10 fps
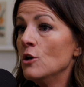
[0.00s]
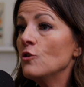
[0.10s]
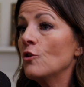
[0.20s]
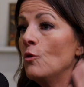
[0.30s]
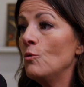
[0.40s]

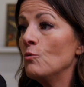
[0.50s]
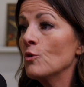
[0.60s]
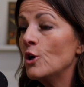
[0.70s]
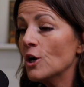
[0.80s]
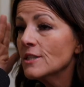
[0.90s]
So
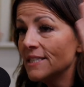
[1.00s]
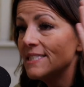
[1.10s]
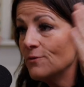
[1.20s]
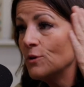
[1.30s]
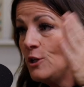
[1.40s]

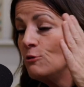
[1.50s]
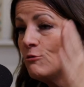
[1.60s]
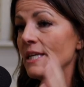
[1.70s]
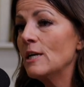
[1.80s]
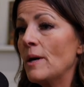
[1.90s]
regardless of what you
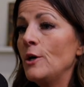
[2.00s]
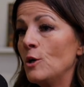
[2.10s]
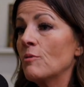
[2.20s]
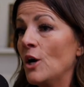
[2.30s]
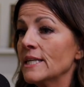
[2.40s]
think about
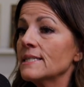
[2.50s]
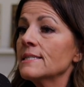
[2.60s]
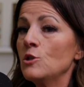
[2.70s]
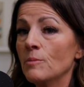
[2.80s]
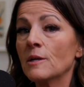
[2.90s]
your products
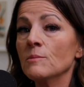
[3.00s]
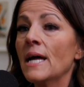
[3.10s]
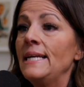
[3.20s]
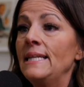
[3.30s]
and your bottom line,